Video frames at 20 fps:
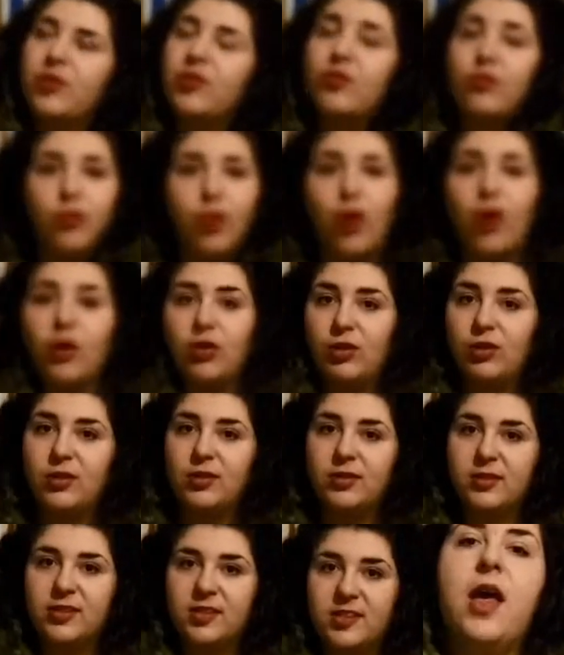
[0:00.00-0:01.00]
strong.
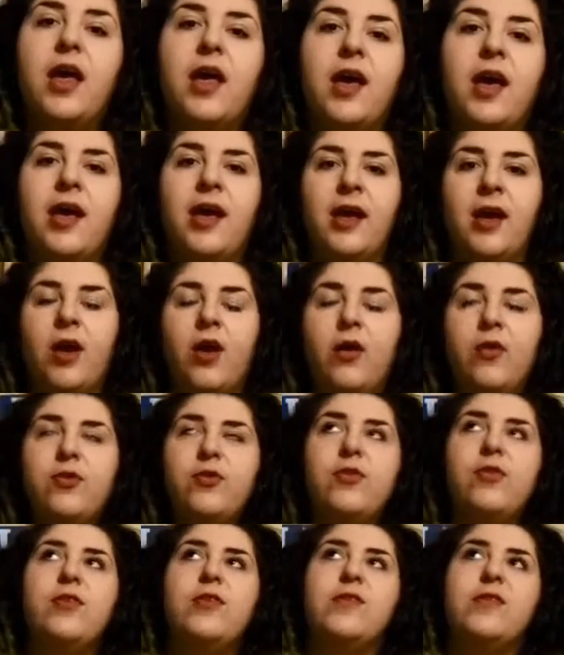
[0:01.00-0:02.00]

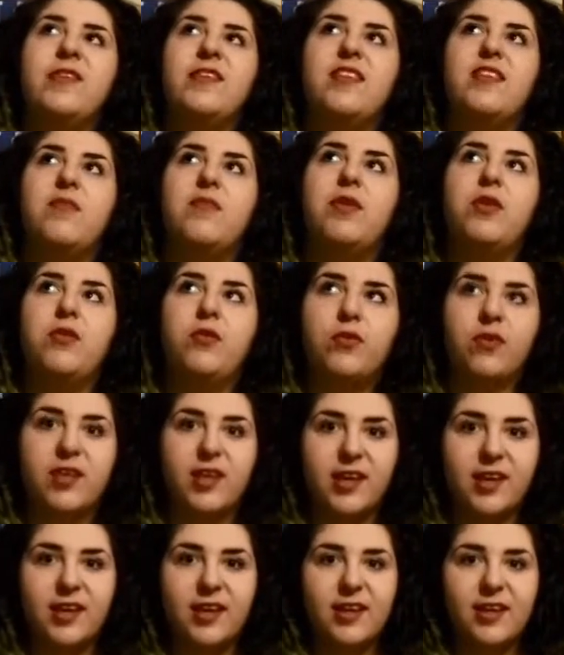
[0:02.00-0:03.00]
Also, there is the music.
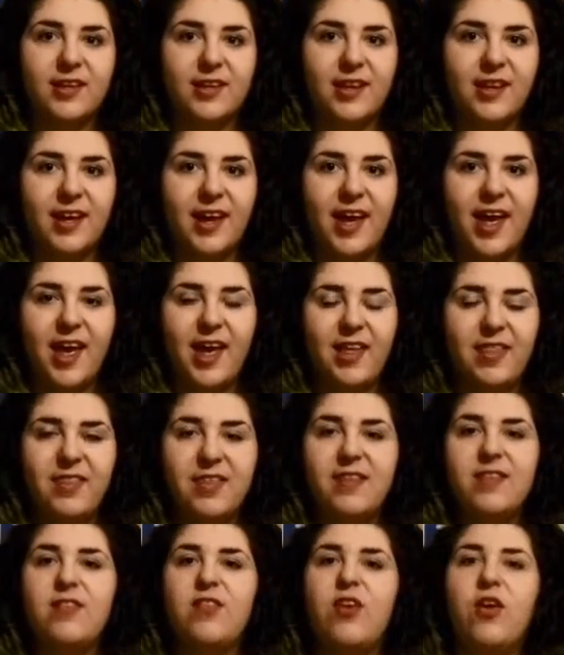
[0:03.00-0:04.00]

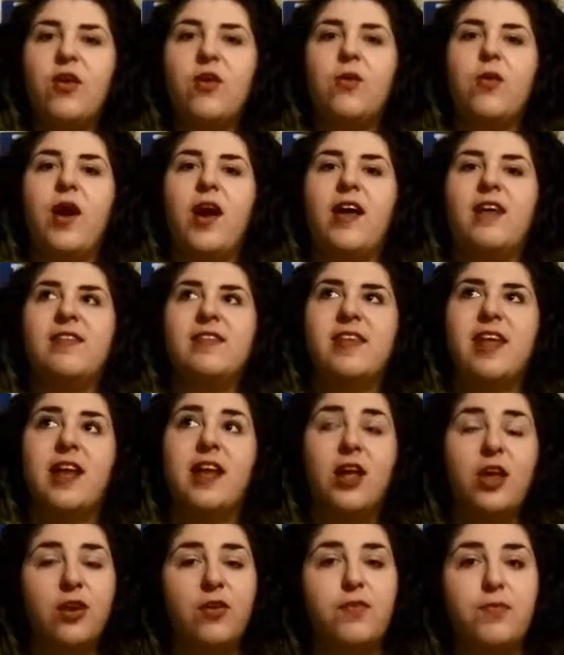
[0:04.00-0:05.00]
This show has a
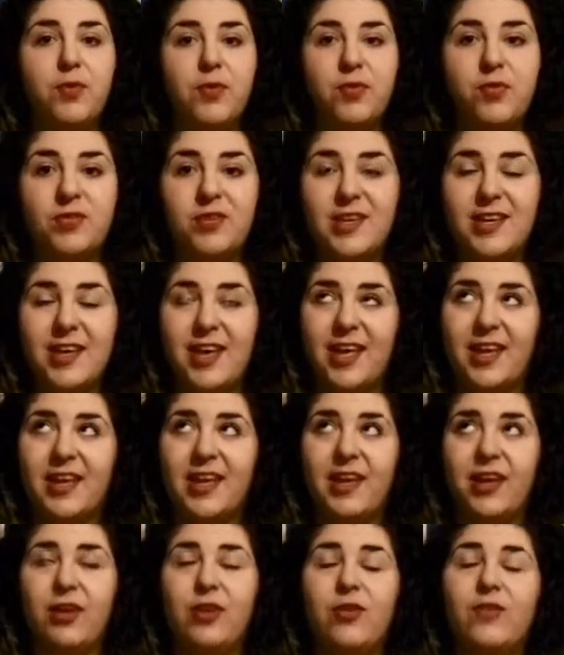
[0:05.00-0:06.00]
lot of music and
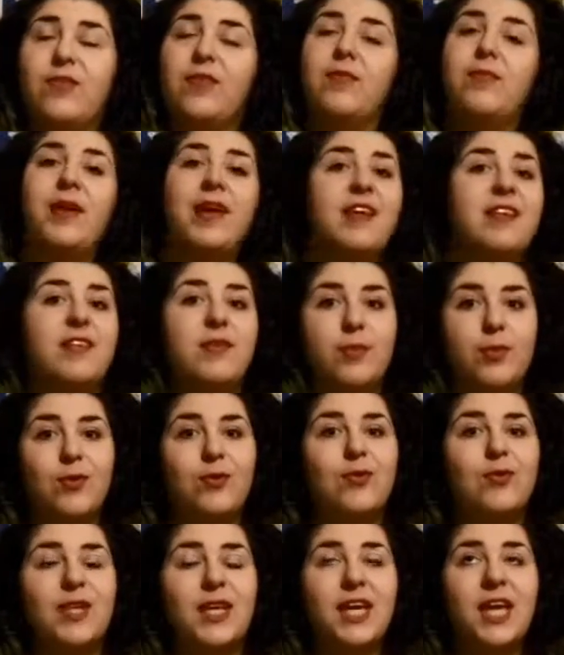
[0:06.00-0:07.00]
a lot of amazing
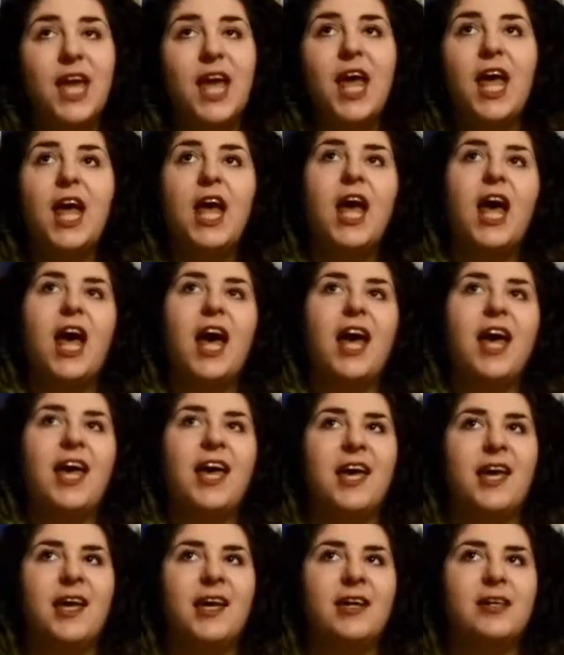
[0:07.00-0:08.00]
music.
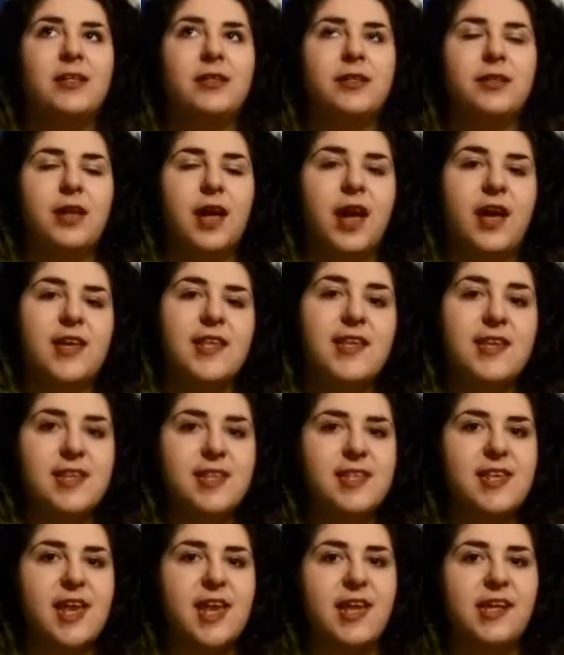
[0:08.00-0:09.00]
As I
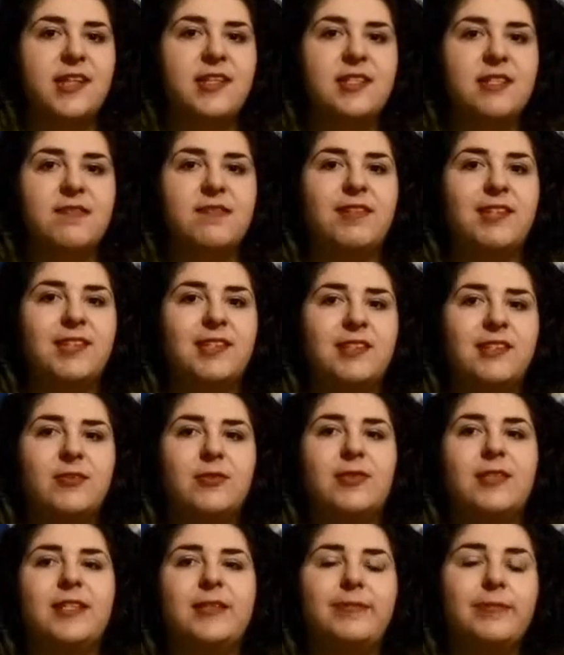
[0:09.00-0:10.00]
said, Steven is a
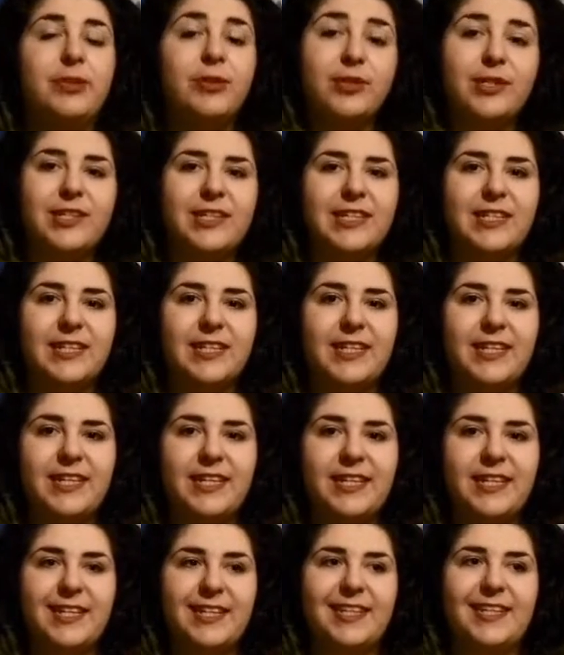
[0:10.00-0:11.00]
really musical
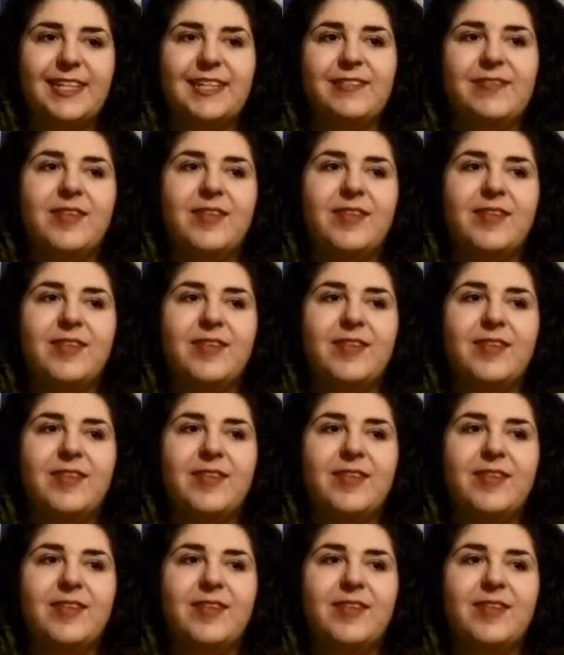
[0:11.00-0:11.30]
kid. He